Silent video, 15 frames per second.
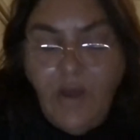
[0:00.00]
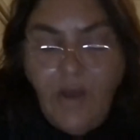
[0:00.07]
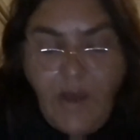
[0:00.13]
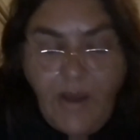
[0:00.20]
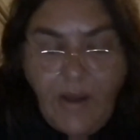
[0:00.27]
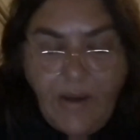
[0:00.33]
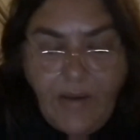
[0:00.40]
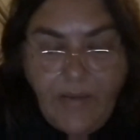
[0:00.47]

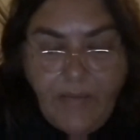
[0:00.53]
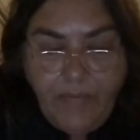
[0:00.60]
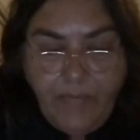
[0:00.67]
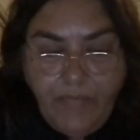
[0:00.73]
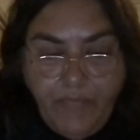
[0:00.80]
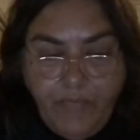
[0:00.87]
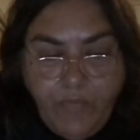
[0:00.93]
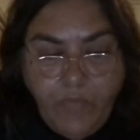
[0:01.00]

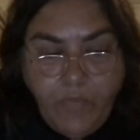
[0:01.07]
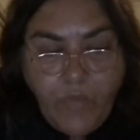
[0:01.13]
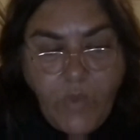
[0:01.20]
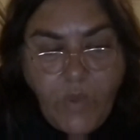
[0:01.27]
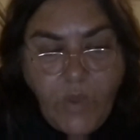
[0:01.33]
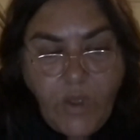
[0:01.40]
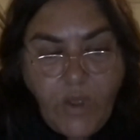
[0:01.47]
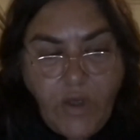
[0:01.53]

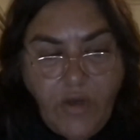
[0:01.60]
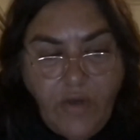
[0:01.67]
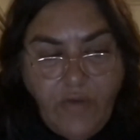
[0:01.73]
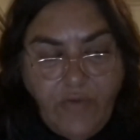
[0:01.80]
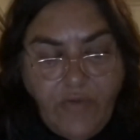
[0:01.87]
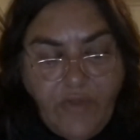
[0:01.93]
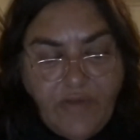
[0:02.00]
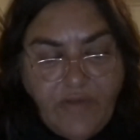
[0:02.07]

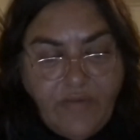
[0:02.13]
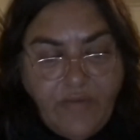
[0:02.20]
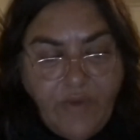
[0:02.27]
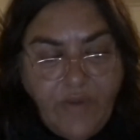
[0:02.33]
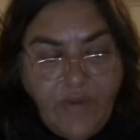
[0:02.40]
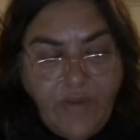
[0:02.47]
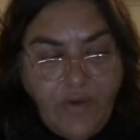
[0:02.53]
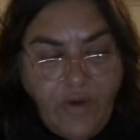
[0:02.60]
So that's
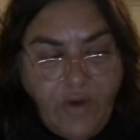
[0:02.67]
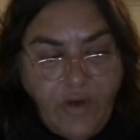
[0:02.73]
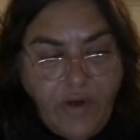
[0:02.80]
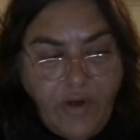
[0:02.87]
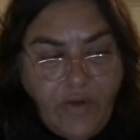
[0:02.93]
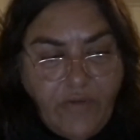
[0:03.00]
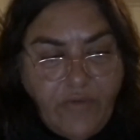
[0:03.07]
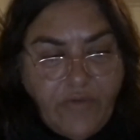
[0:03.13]
where the
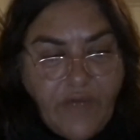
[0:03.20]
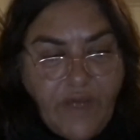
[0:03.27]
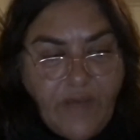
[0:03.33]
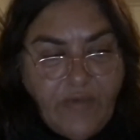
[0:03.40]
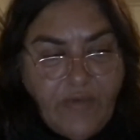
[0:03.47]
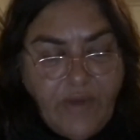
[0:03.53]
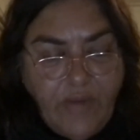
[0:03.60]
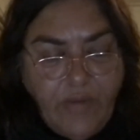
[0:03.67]
diagnosis
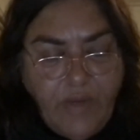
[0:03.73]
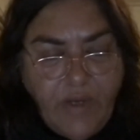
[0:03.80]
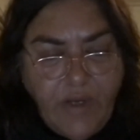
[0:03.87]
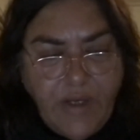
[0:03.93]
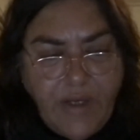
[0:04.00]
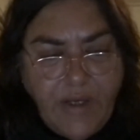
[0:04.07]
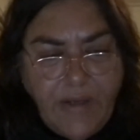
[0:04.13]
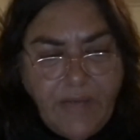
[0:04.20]
comes in. But
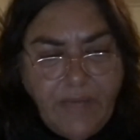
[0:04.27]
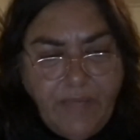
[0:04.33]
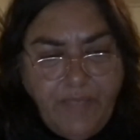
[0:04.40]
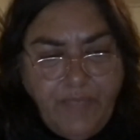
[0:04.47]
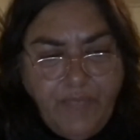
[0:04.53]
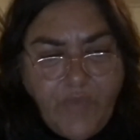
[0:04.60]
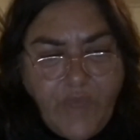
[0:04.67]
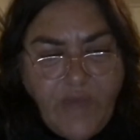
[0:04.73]

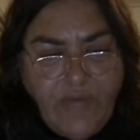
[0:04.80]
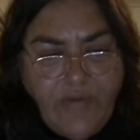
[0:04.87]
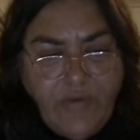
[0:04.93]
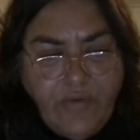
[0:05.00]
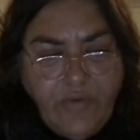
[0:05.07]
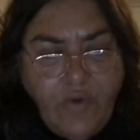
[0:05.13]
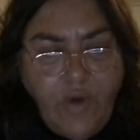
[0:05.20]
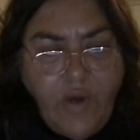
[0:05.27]
yeah, so it
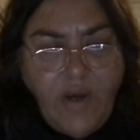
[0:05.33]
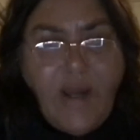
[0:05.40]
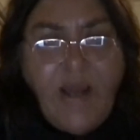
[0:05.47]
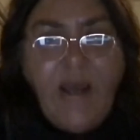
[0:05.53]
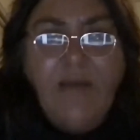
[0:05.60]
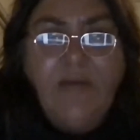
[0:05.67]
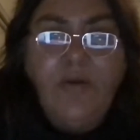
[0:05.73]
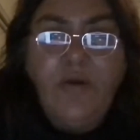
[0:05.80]
was quite
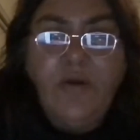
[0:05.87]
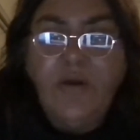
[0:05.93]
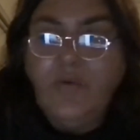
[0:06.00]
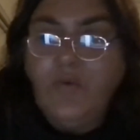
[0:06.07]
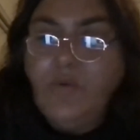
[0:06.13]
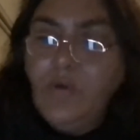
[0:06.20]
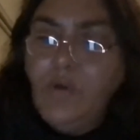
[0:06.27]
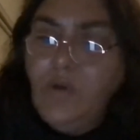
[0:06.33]
hard. Like,
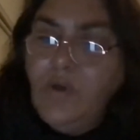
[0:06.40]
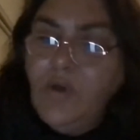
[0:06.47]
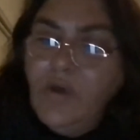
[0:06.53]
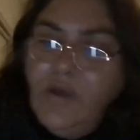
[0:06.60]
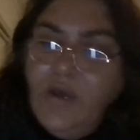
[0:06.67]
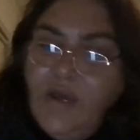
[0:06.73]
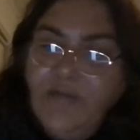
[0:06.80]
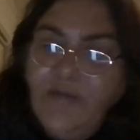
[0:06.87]

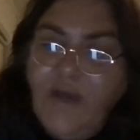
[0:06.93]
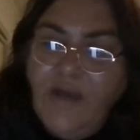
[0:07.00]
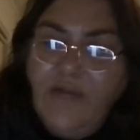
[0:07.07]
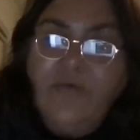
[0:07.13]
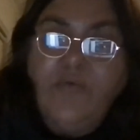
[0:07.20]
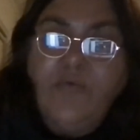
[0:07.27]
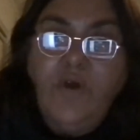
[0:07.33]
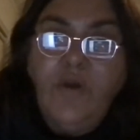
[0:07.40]
it's hard
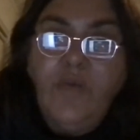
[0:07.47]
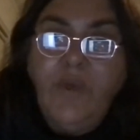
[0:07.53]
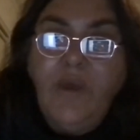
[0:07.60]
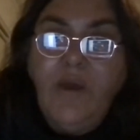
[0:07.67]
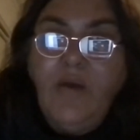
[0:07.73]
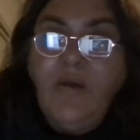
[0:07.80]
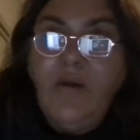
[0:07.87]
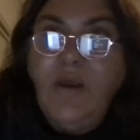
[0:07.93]
to write
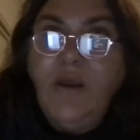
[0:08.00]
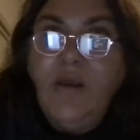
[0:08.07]
about.